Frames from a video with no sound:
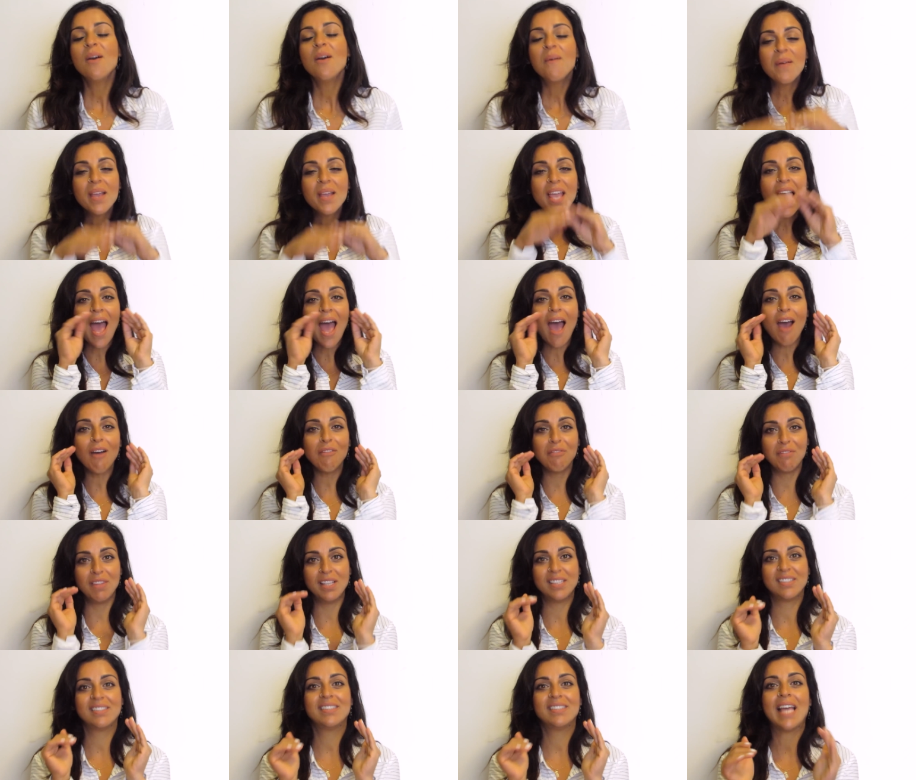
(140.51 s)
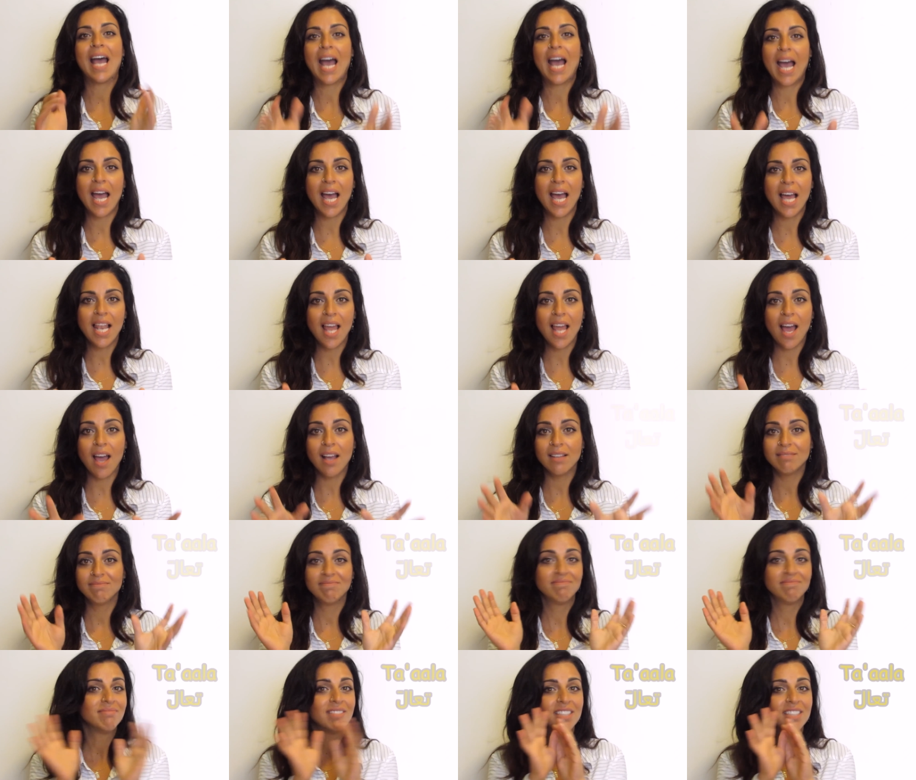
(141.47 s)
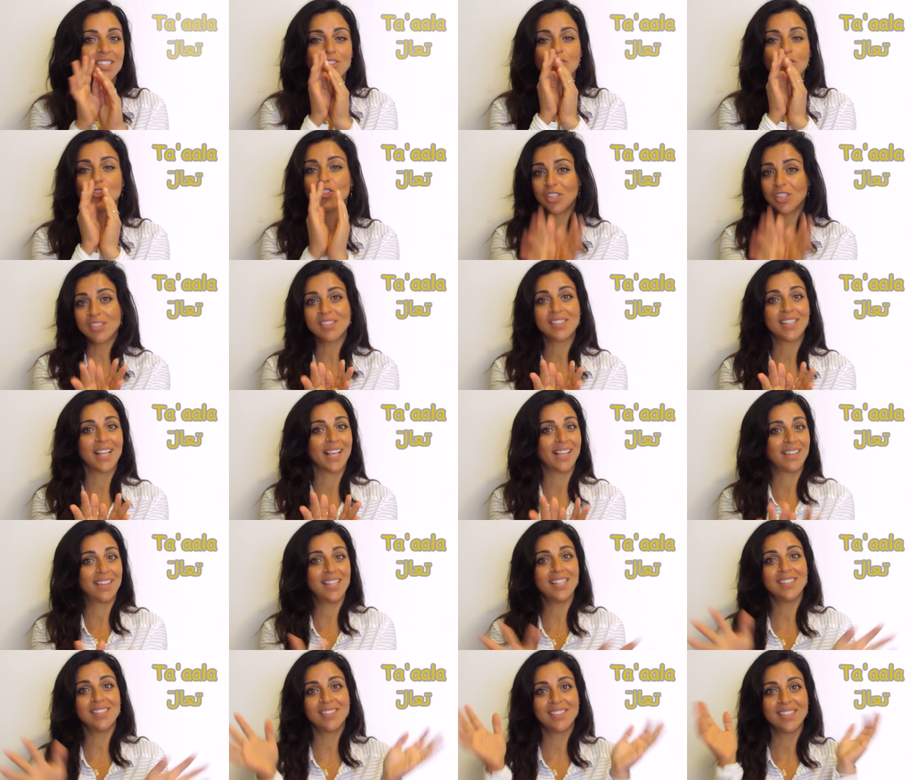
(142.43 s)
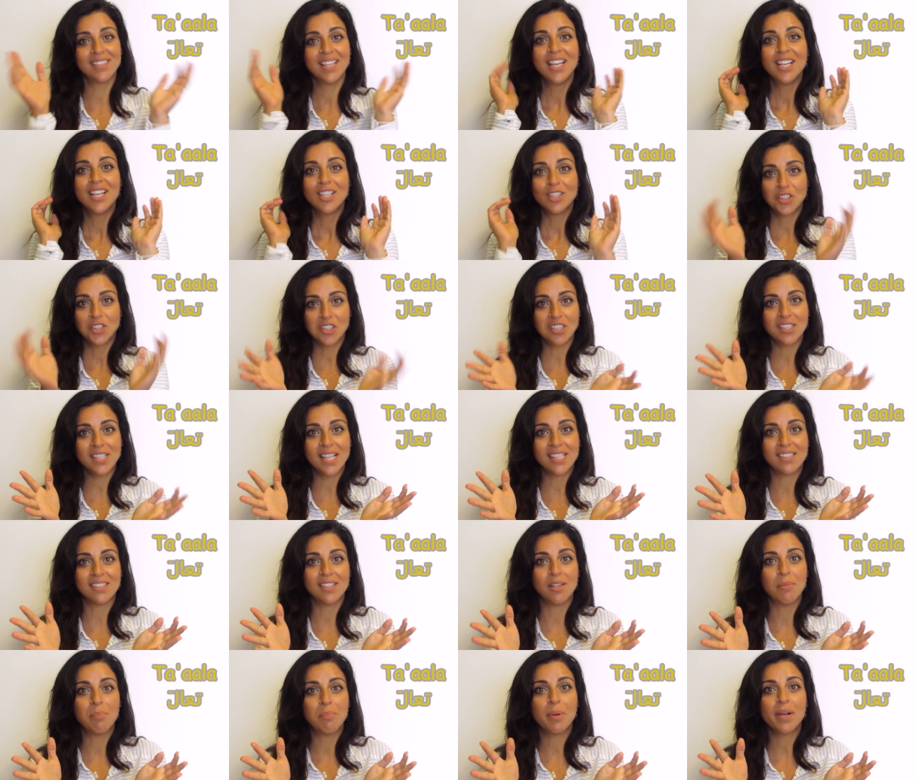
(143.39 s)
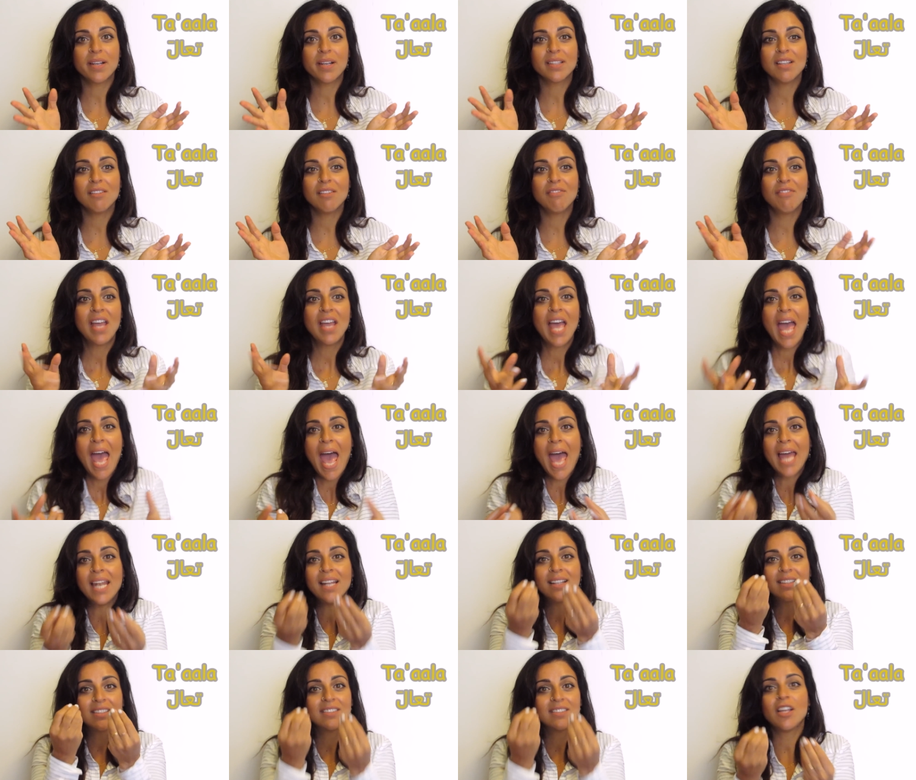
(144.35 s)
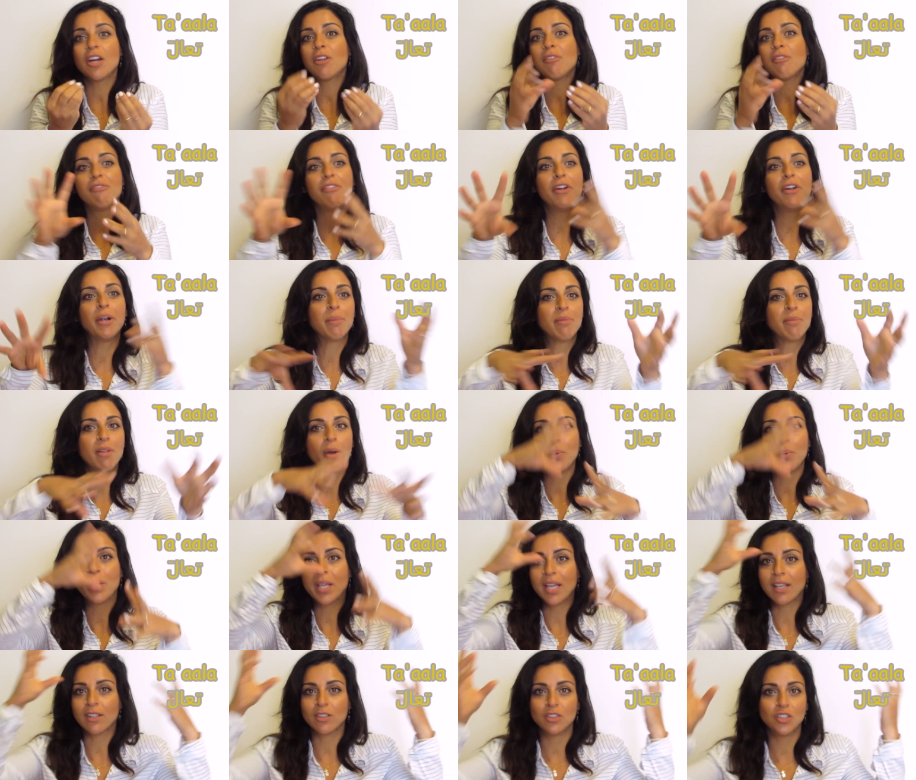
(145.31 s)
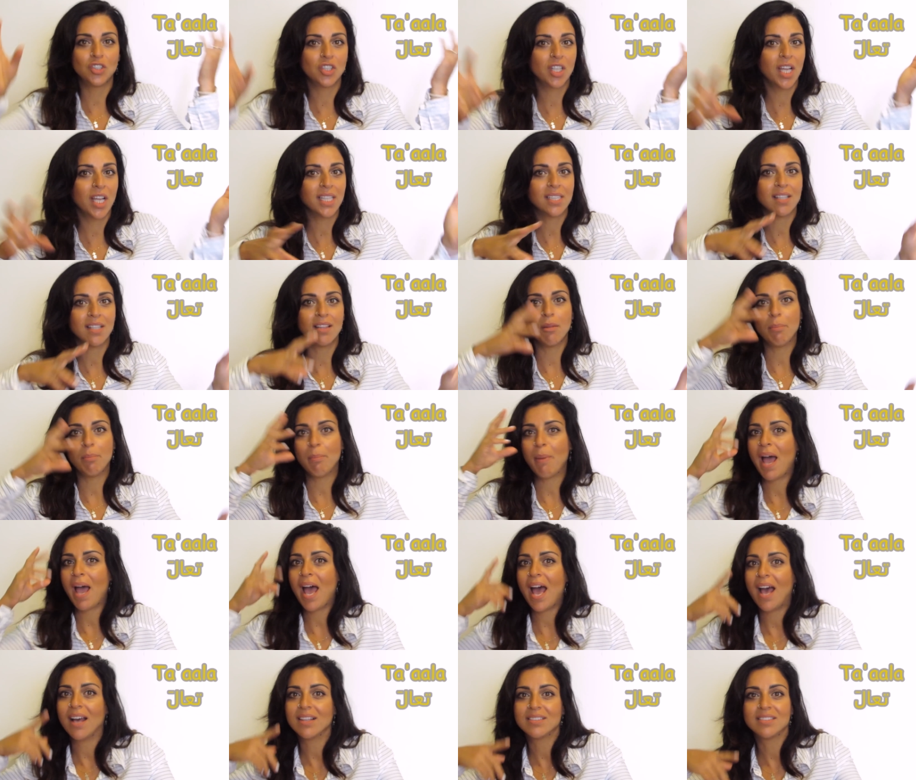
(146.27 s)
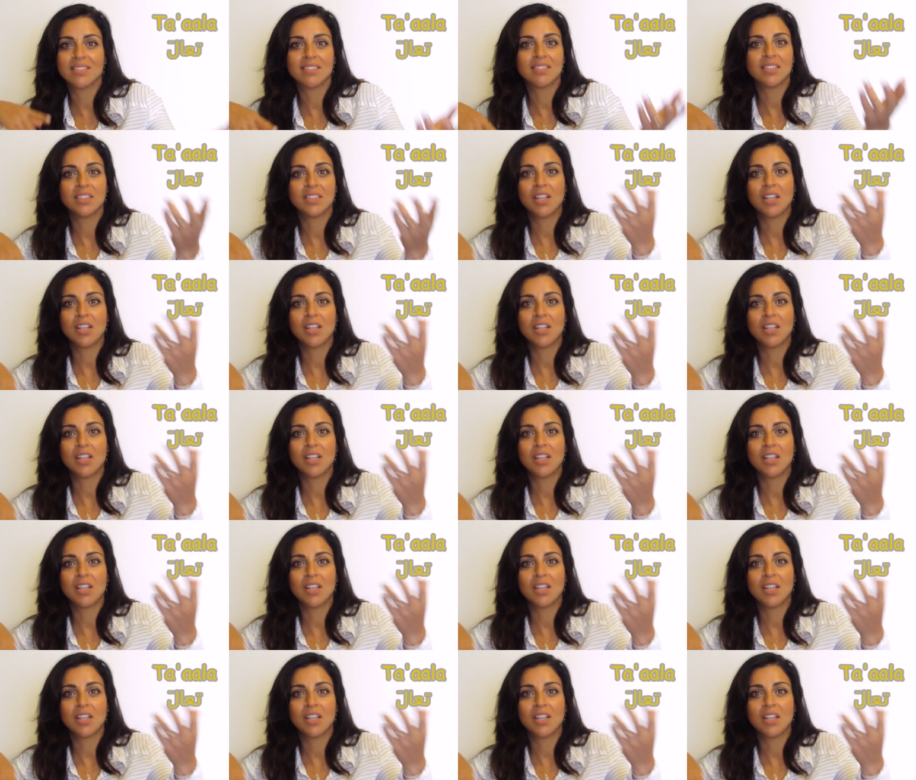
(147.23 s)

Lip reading: We have this ta'ala, is just like this, just as an imperative, and it's not a verb that we can conjugate in the past.